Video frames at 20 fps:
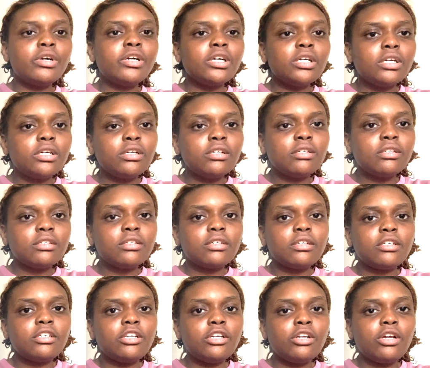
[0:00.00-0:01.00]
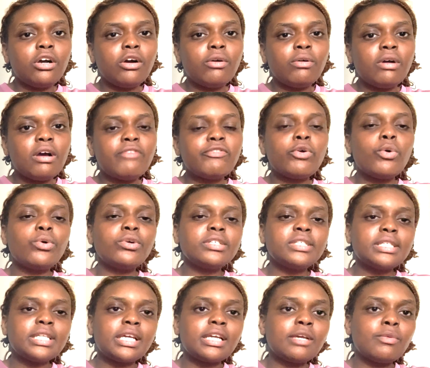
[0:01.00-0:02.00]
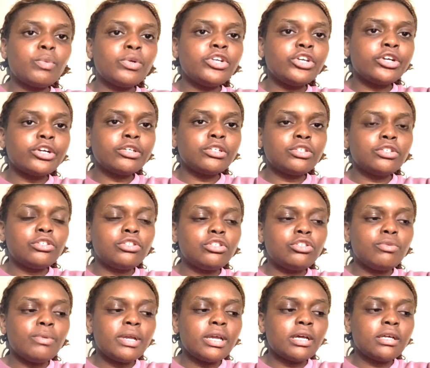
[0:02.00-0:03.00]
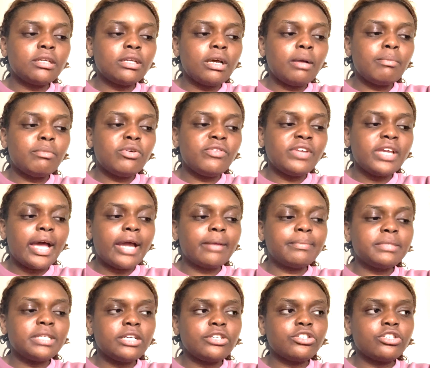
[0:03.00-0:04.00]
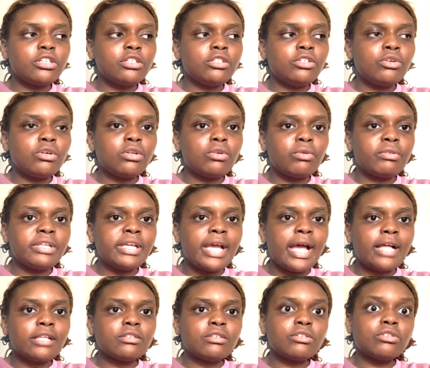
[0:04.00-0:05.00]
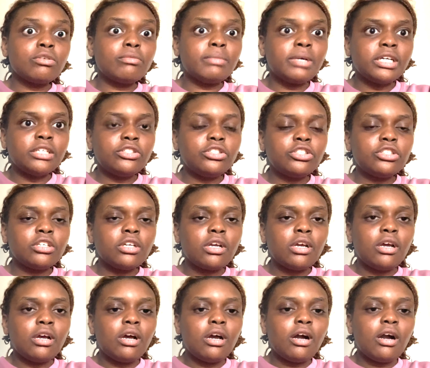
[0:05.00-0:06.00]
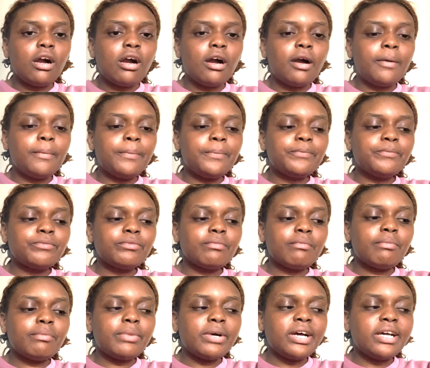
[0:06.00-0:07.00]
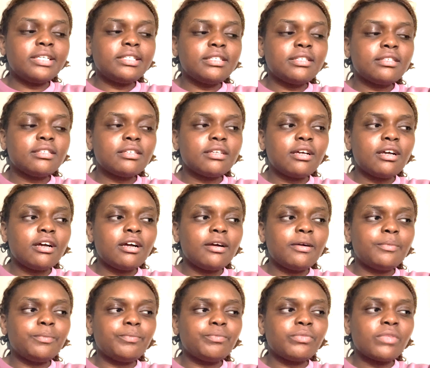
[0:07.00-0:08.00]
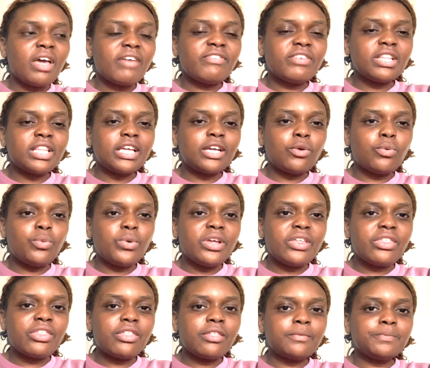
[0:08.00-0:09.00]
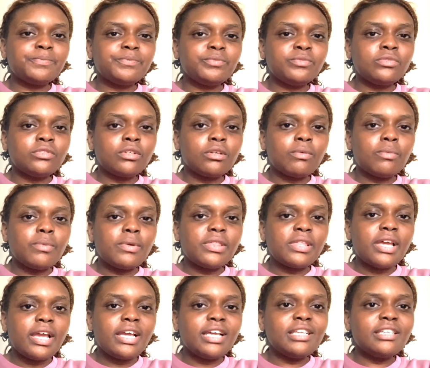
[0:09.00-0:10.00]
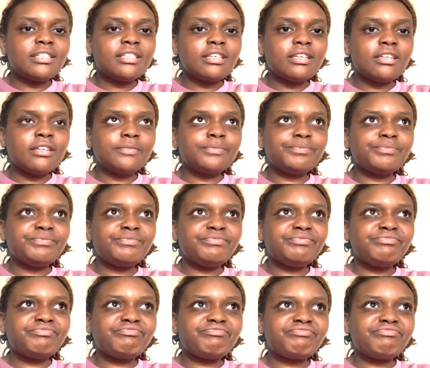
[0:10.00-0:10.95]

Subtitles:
to her. Of course, like when you're doing a movie adaptation, you can only add so much. But I feel like with Asa,